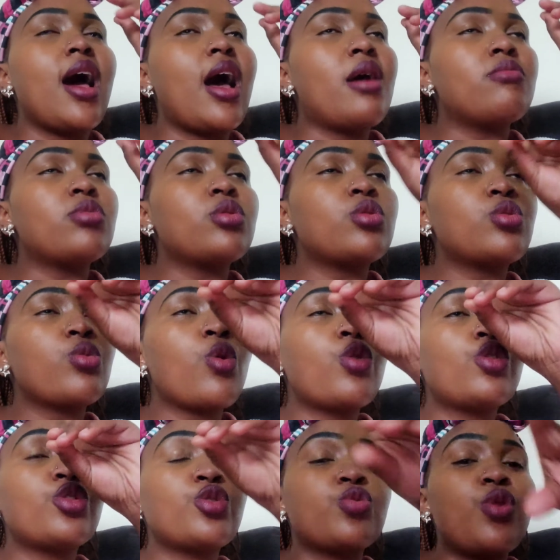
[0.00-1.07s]
I'm
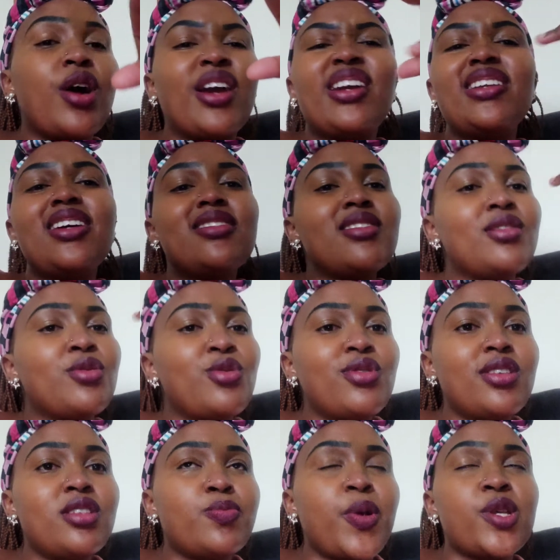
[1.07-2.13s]
so sure he doesn't know
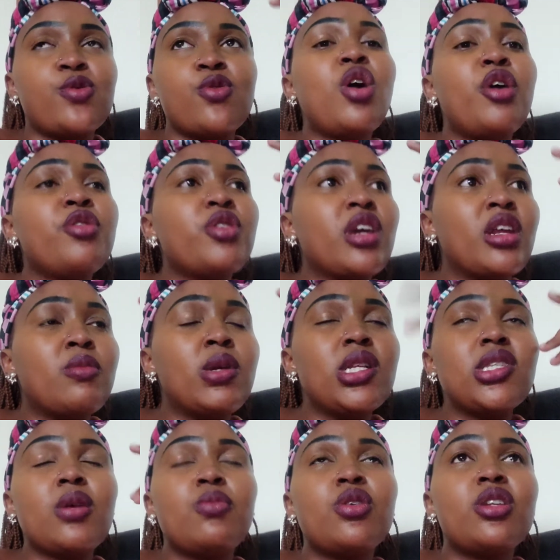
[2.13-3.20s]
this person. You know how you can
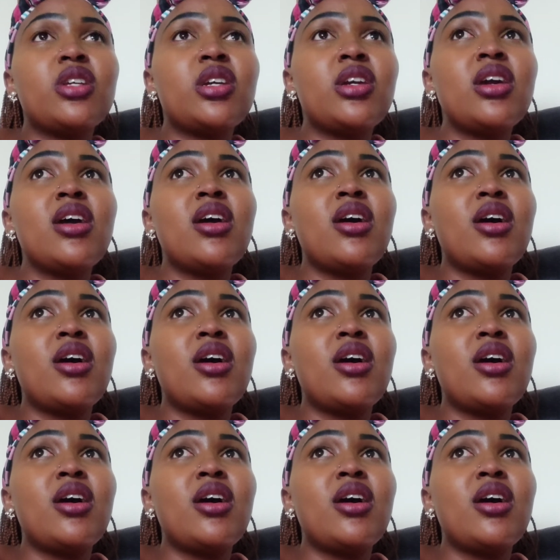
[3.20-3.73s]
meet somebody